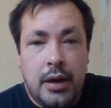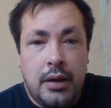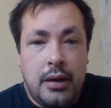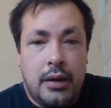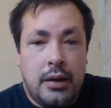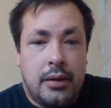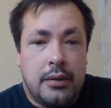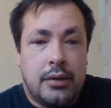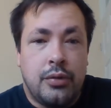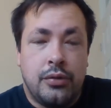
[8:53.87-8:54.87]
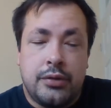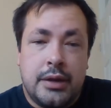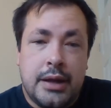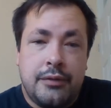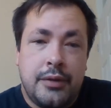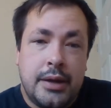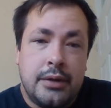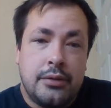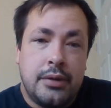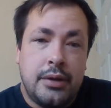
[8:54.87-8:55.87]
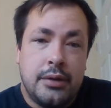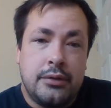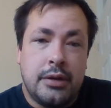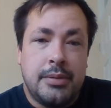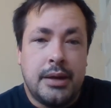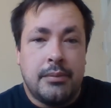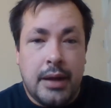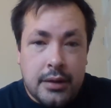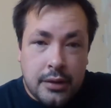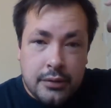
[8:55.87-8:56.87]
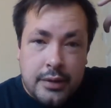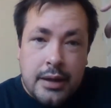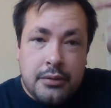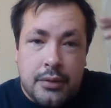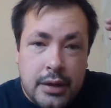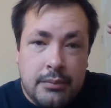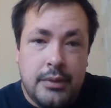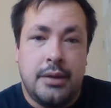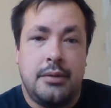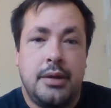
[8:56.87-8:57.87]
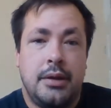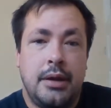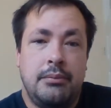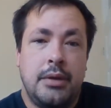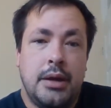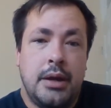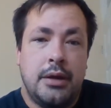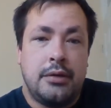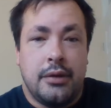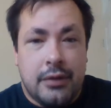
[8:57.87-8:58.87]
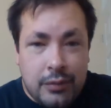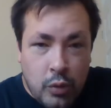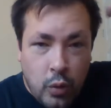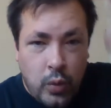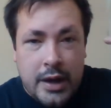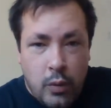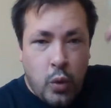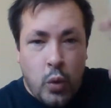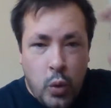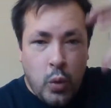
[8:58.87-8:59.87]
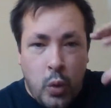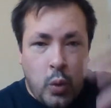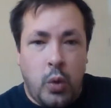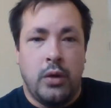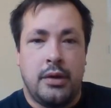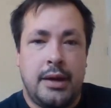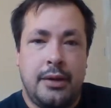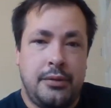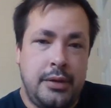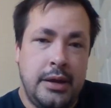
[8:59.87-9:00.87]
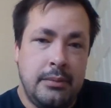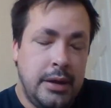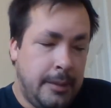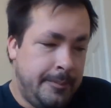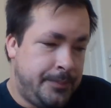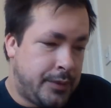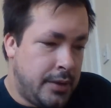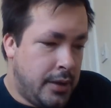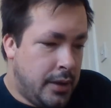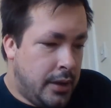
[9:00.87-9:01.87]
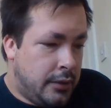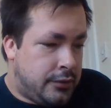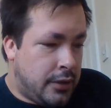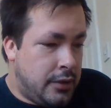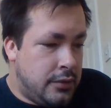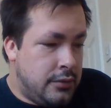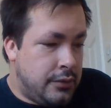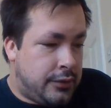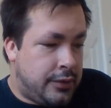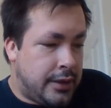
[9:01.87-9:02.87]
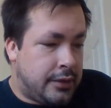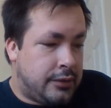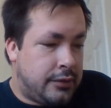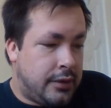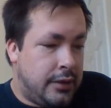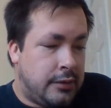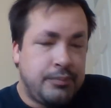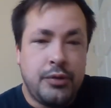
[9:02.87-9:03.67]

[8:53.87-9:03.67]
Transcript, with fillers: uh, causing that financial hardship, and that, that goes down on him then. Yeah, so it's just more weight down on him. Yeah. So six is